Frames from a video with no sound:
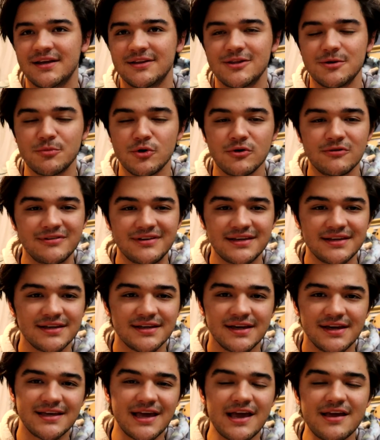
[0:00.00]
The
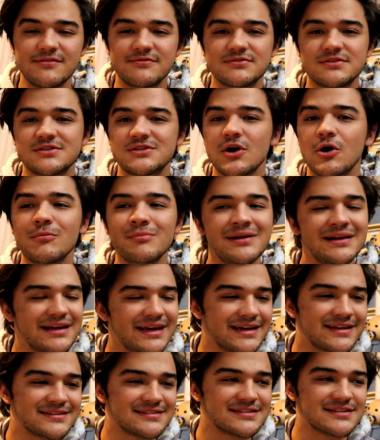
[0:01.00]
movie gave so many
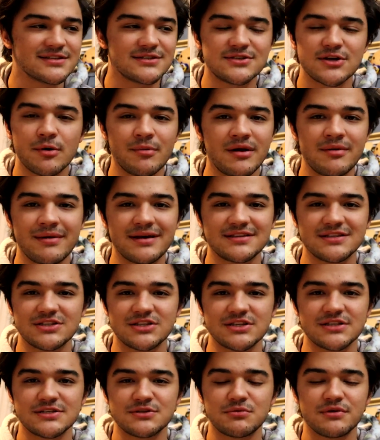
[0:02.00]
hints and so many
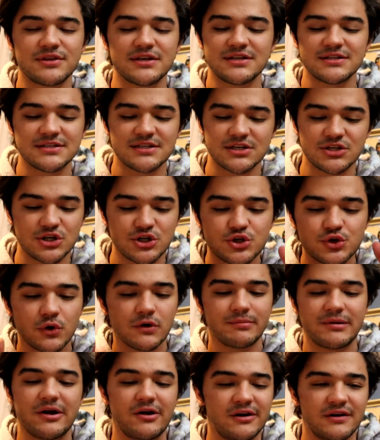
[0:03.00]
messages within such a
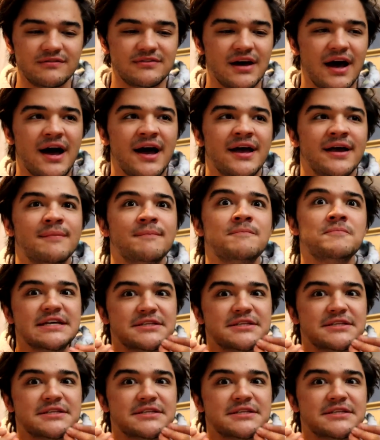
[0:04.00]
short period of time.